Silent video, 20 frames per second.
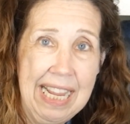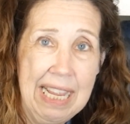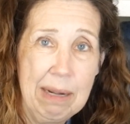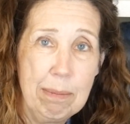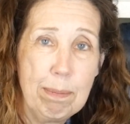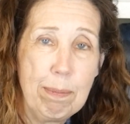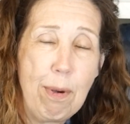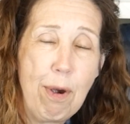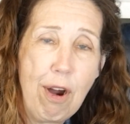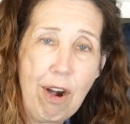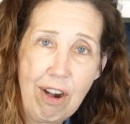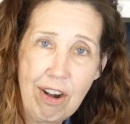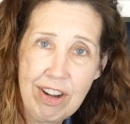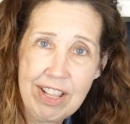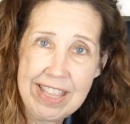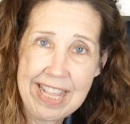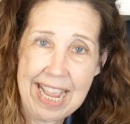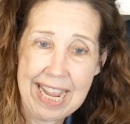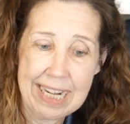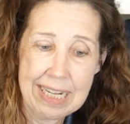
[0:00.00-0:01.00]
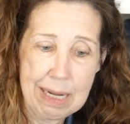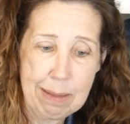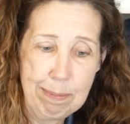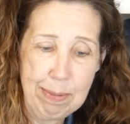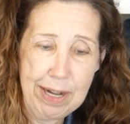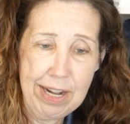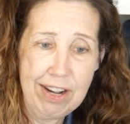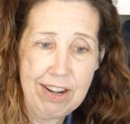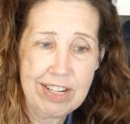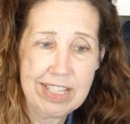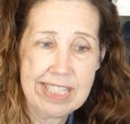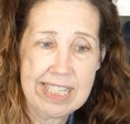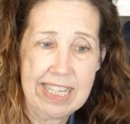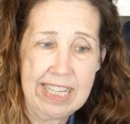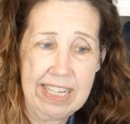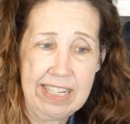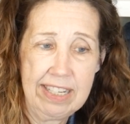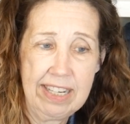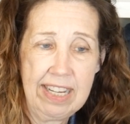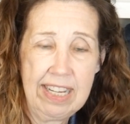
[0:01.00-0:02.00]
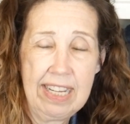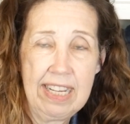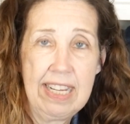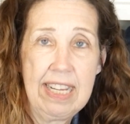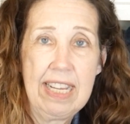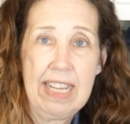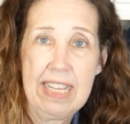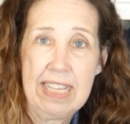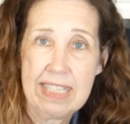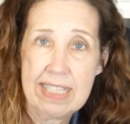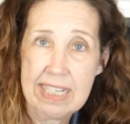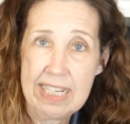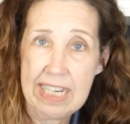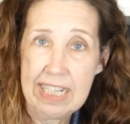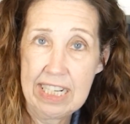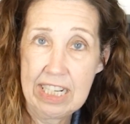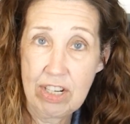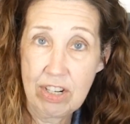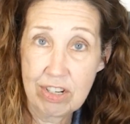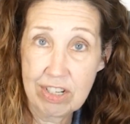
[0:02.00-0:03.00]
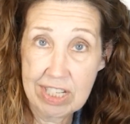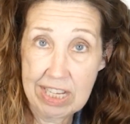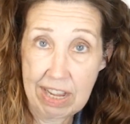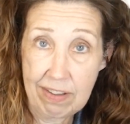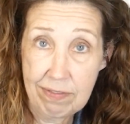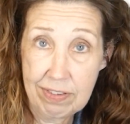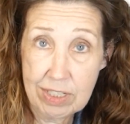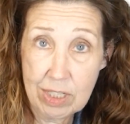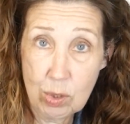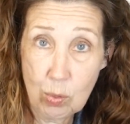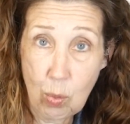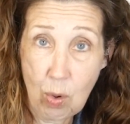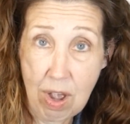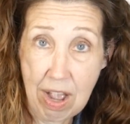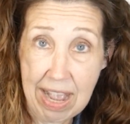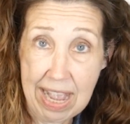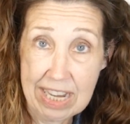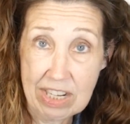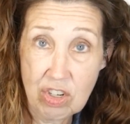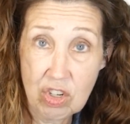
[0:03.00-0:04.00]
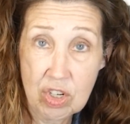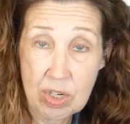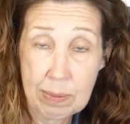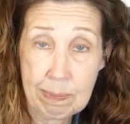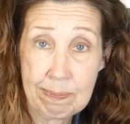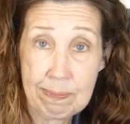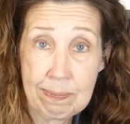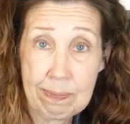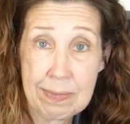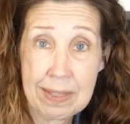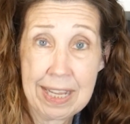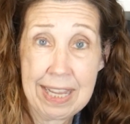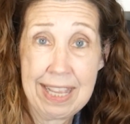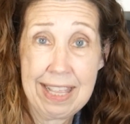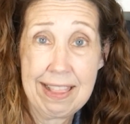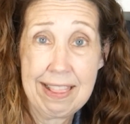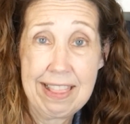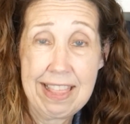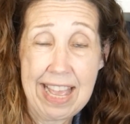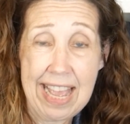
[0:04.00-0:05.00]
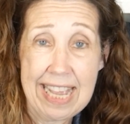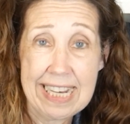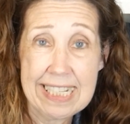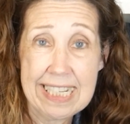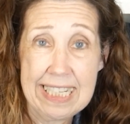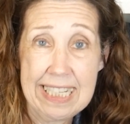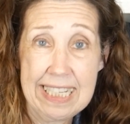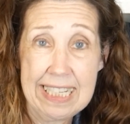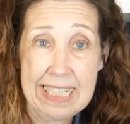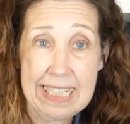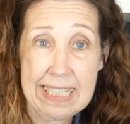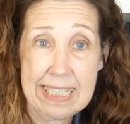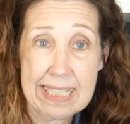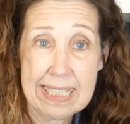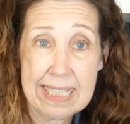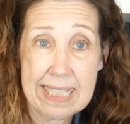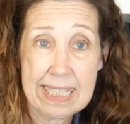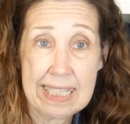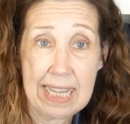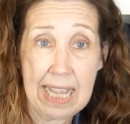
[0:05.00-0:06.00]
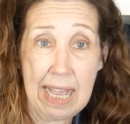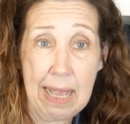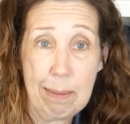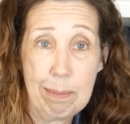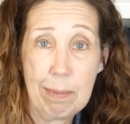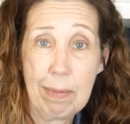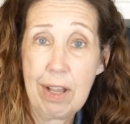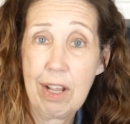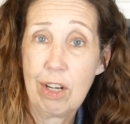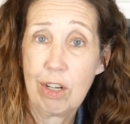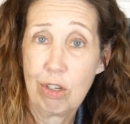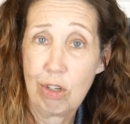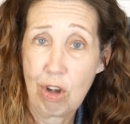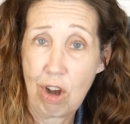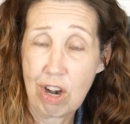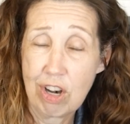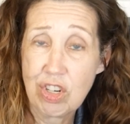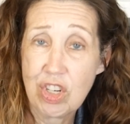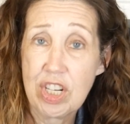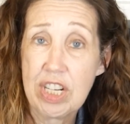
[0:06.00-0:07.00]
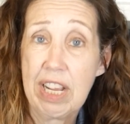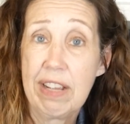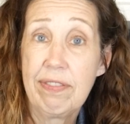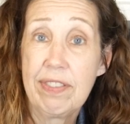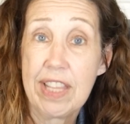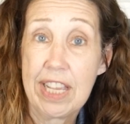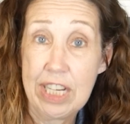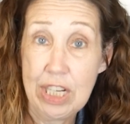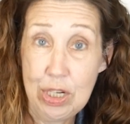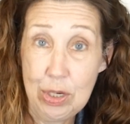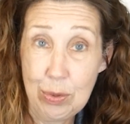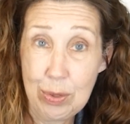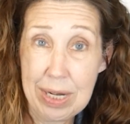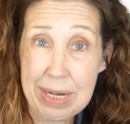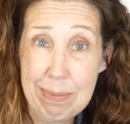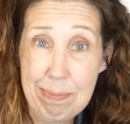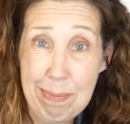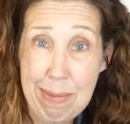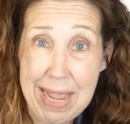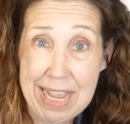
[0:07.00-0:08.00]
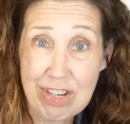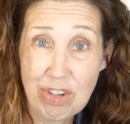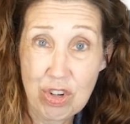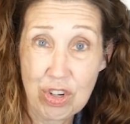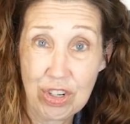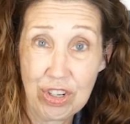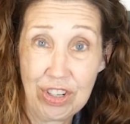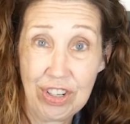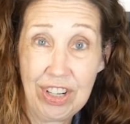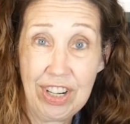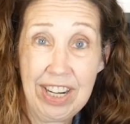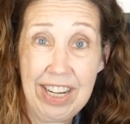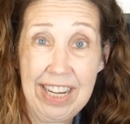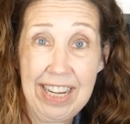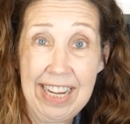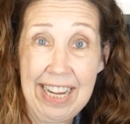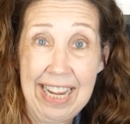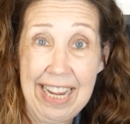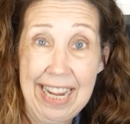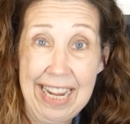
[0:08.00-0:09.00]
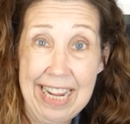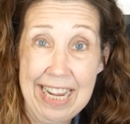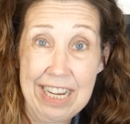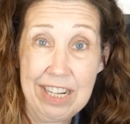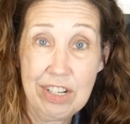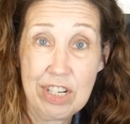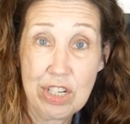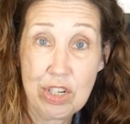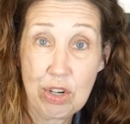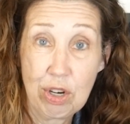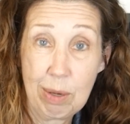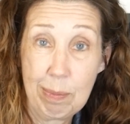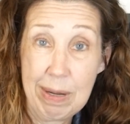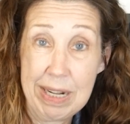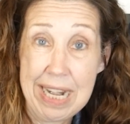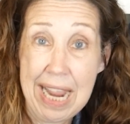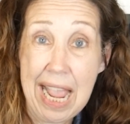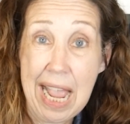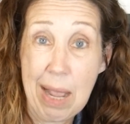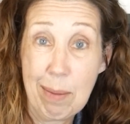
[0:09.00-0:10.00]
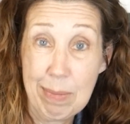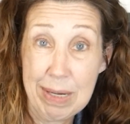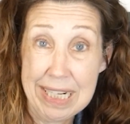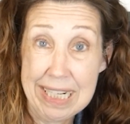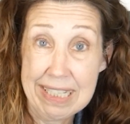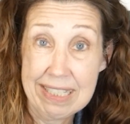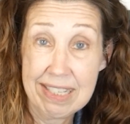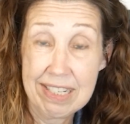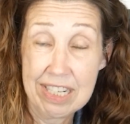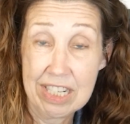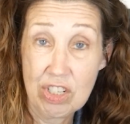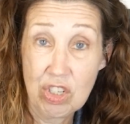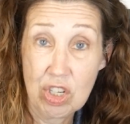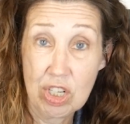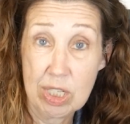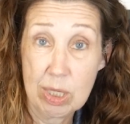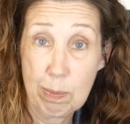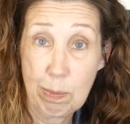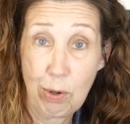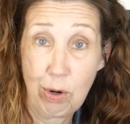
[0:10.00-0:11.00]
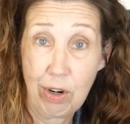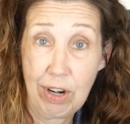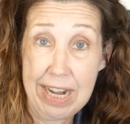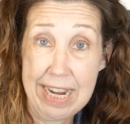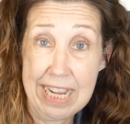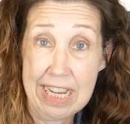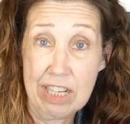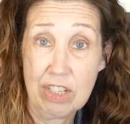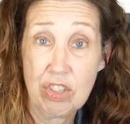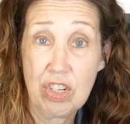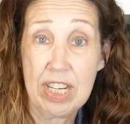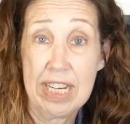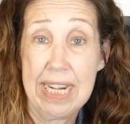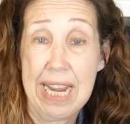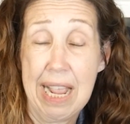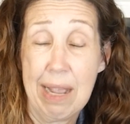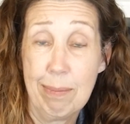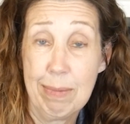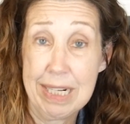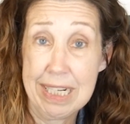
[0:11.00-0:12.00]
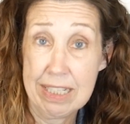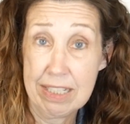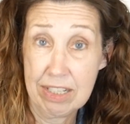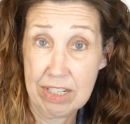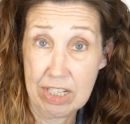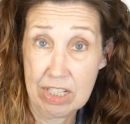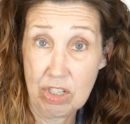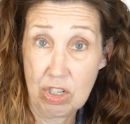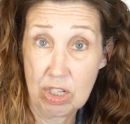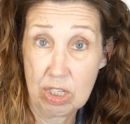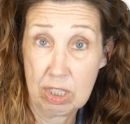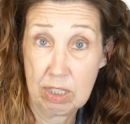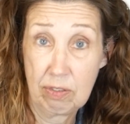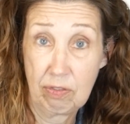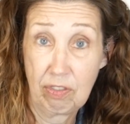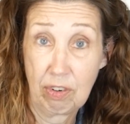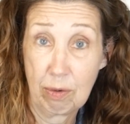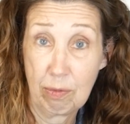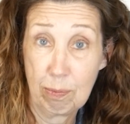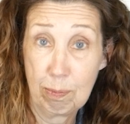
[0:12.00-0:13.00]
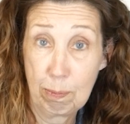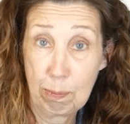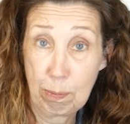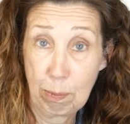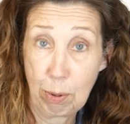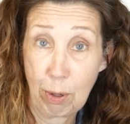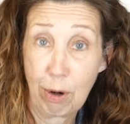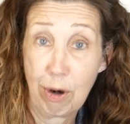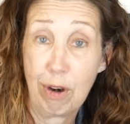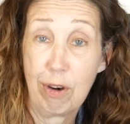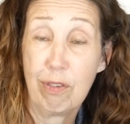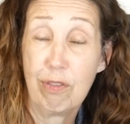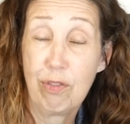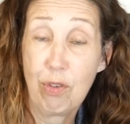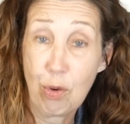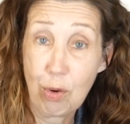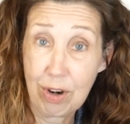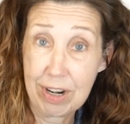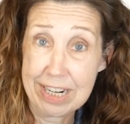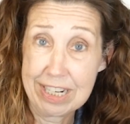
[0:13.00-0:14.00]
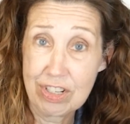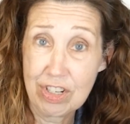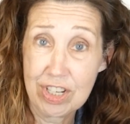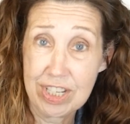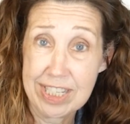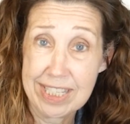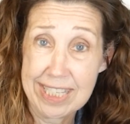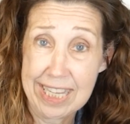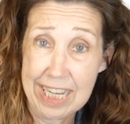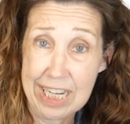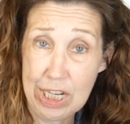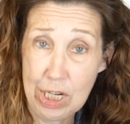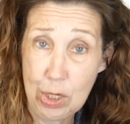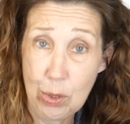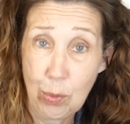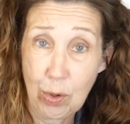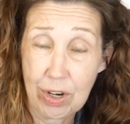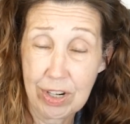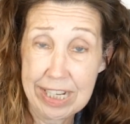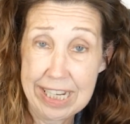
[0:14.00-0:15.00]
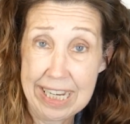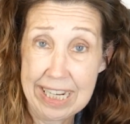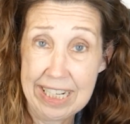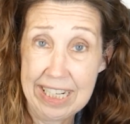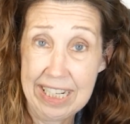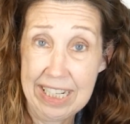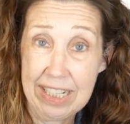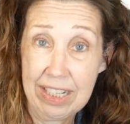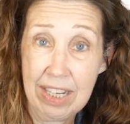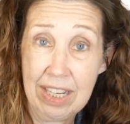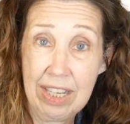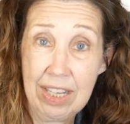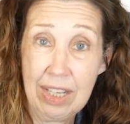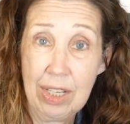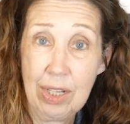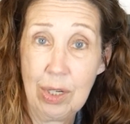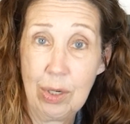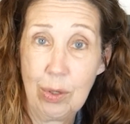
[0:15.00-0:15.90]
And part of that comparison is knitting yourself a swatch that is large enough that you can measure and determine how many stitches per inch and how many stitches per 4 inches that you are getting